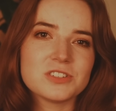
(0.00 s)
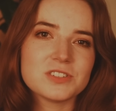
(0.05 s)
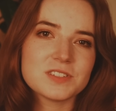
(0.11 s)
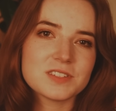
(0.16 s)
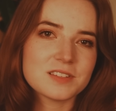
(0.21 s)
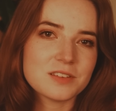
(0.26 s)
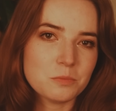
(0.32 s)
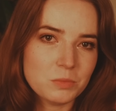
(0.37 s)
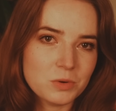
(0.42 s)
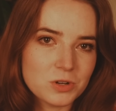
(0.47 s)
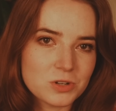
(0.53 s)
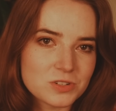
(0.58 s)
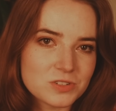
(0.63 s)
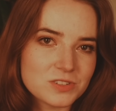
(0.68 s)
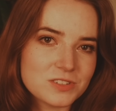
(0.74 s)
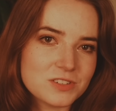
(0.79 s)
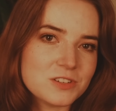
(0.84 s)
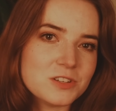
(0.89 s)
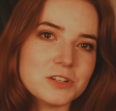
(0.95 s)

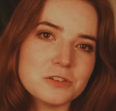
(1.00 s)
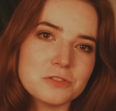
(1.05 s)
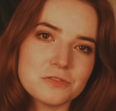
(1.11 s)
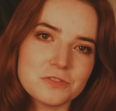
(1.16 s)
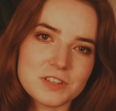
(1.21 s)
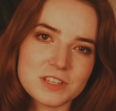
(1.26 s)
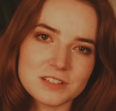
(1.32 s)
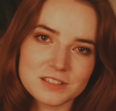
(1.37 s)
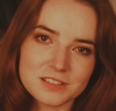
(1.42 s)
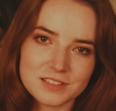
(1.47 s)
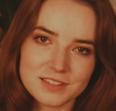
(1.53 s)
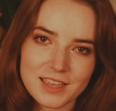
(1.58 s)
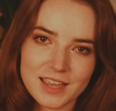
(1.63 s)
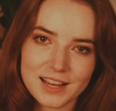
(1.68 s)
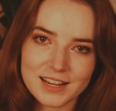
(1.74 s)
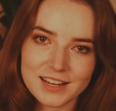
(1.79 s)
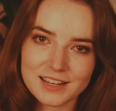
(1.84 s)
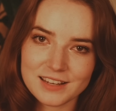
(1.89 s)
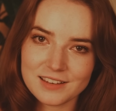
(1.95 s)
slippers do your feet
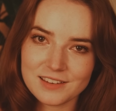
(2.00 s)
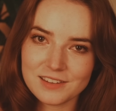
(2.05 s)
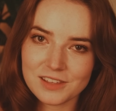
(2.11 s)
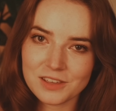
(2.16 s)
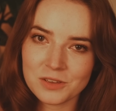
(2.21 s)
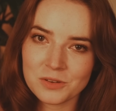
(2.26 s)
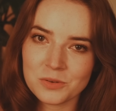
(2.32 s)
slide into?